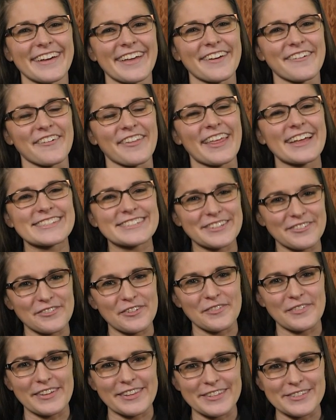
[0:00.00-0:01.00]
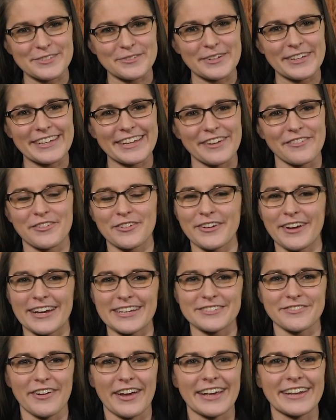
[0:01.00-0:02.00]
Well, that's it for me this week. If you
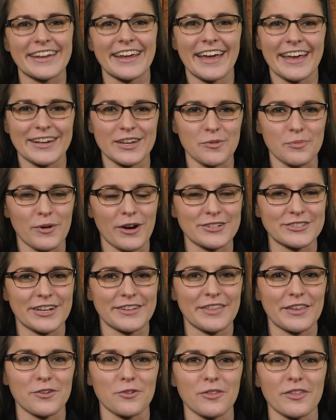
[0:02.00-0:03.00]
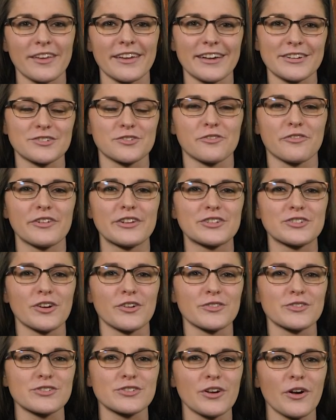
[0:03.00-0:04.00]
guys find any project that you think I should feature
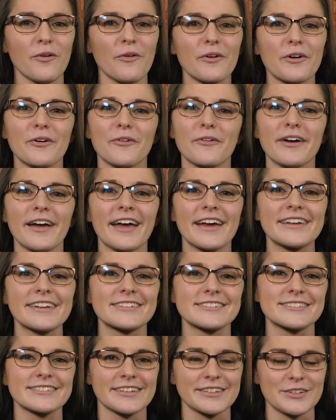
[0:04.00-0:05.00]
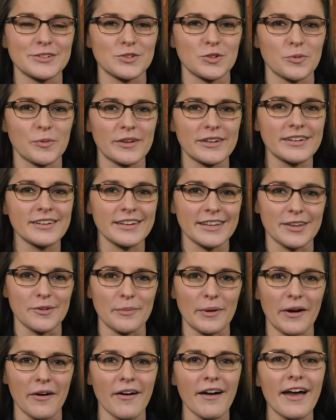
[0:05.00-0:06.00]
on the show, go ahead and send it to me in an
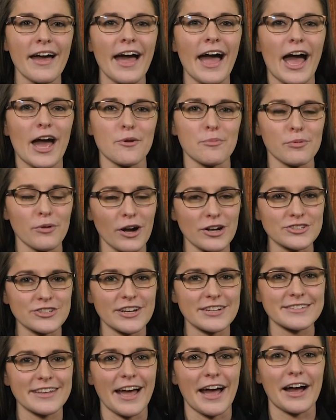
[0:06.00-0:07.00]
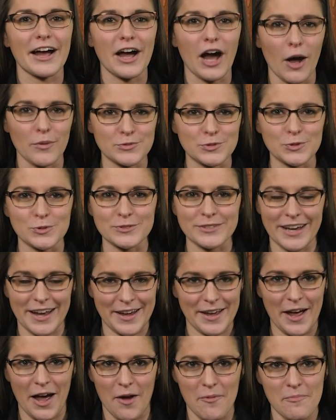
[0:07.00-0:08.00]
email at
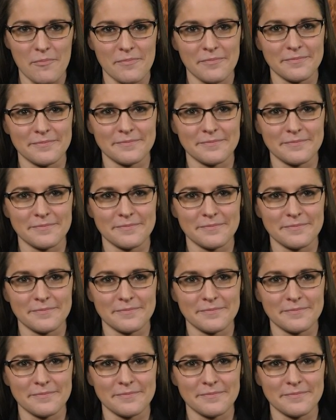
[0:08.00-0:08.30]
projects@coptool.com.